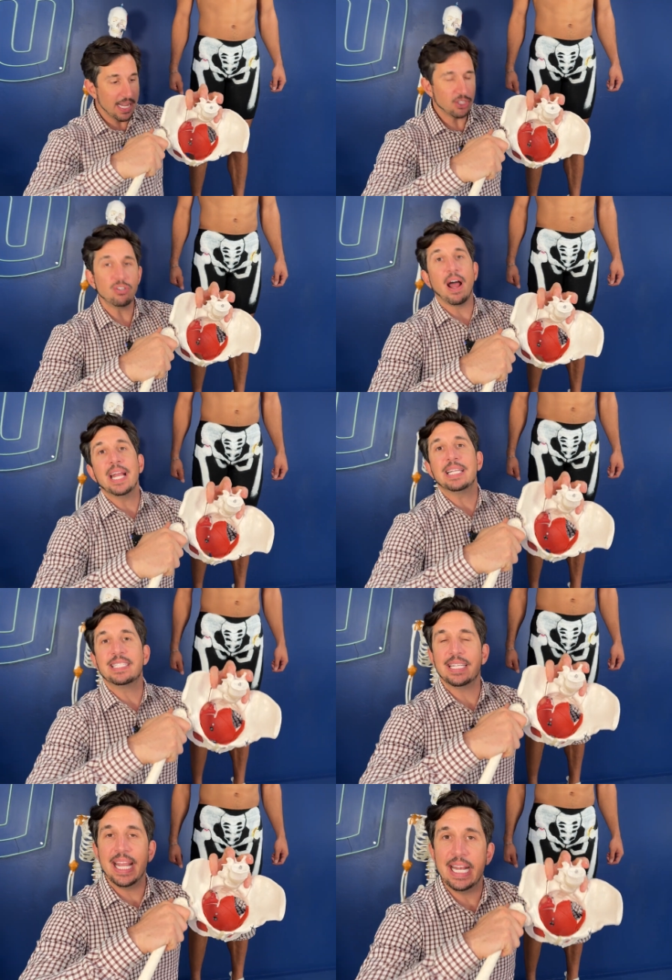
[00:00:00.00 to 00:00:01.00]
it
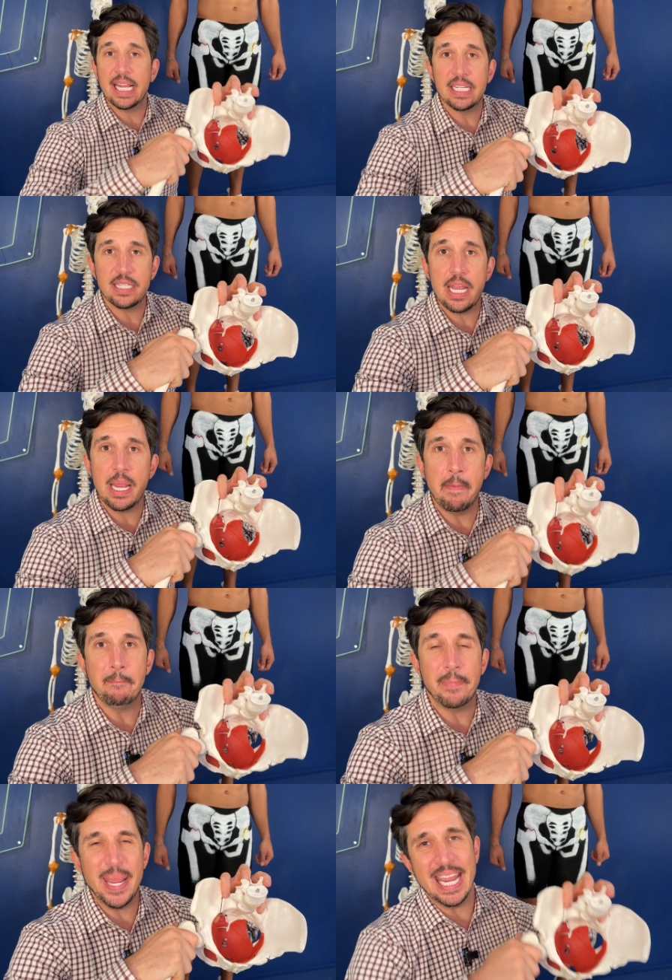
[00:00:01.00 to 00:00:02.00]
strikes, it is
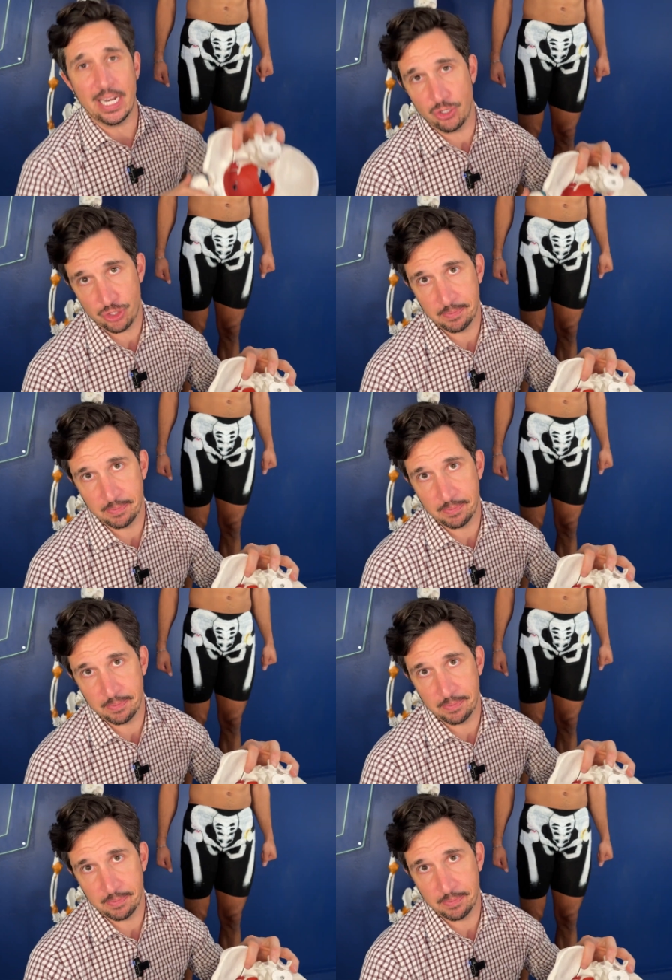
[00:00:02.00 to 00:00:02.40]
impinged.